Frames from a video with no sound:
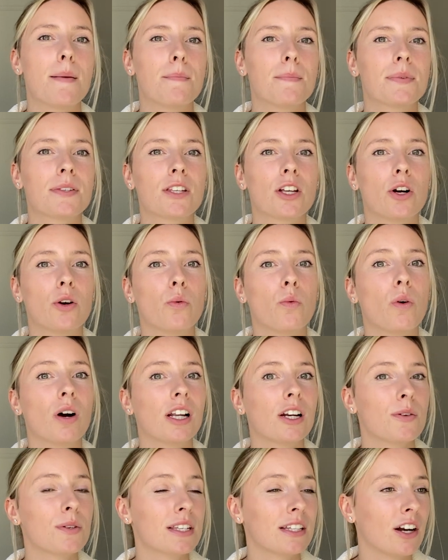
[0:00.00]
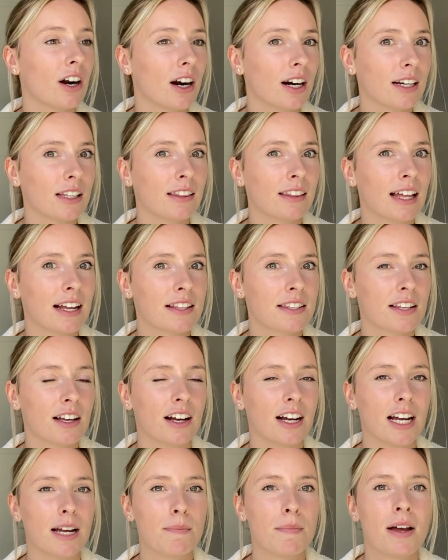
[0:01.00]
So while I was in Ireland that
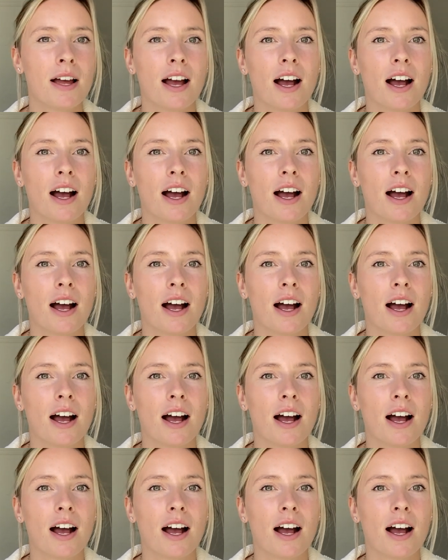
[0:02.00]
time,